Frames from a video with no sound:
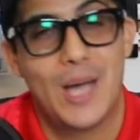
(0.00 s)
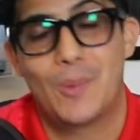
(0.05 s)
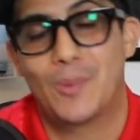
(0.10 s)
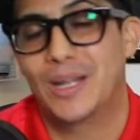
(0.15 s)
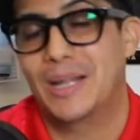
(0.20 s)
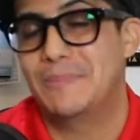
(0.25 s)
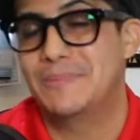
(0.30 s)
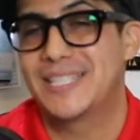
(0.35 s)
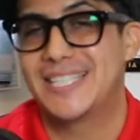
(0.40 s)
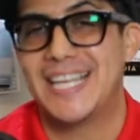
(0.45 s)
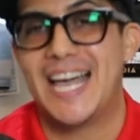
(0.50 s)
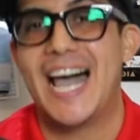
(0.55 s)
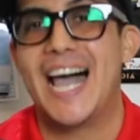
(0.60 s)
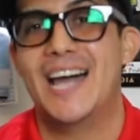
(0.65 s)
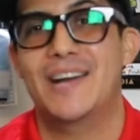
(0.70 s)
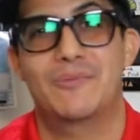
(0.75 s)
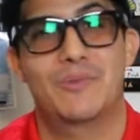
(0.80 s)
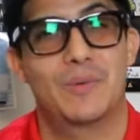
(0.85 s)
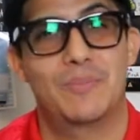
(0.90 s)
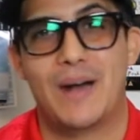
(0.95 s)
While I'm
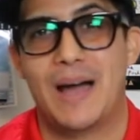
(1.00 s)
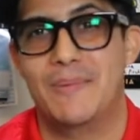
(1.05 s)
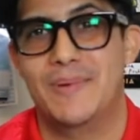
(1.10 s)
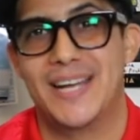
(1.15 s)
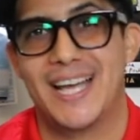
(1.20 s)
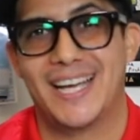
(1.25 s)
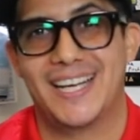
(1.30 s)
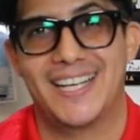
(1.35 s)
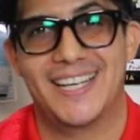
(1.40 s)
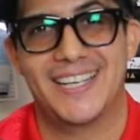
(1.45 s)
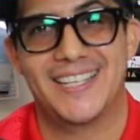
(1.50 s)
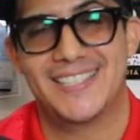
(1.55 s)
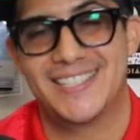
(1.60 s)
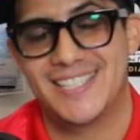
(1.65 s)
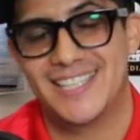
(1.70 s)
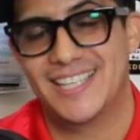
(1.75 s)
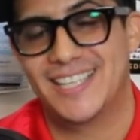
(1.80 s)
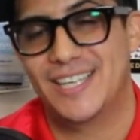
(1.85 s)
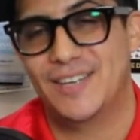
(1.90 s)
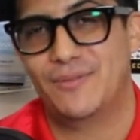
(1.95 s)
sad we're probably not going to get to
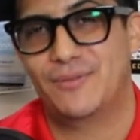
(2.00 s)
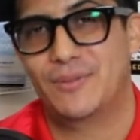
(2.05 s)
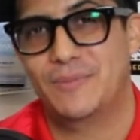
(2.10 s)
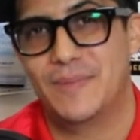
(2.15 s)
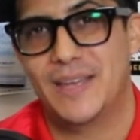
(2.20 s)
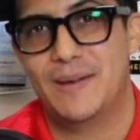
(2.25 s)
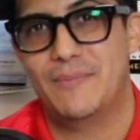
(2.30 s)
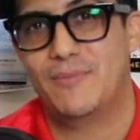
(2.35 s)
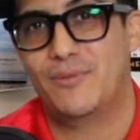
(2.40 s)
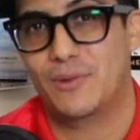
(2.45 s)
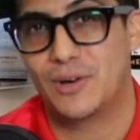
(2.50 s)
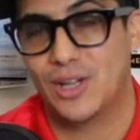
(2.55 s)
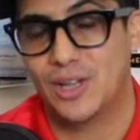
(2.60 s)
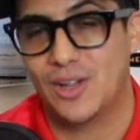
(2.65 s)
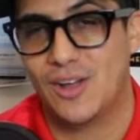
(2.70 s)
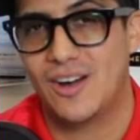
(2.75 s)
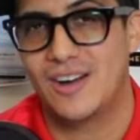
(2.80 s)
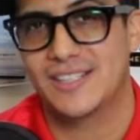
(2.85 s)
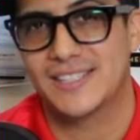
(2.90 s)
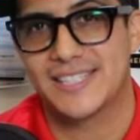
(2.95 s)
see a kit from them for a
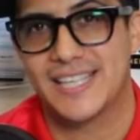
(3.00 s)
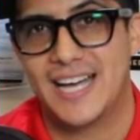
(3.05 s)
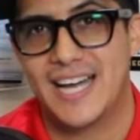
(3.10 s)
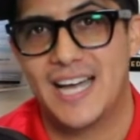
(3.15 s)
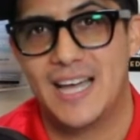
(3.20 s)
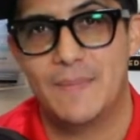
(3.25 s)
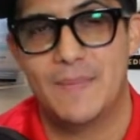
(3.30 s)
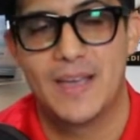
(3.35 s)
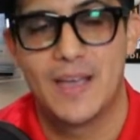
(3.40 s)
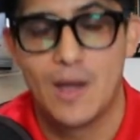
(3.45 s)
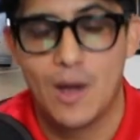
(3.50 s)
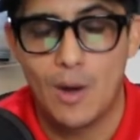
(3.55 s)
long time,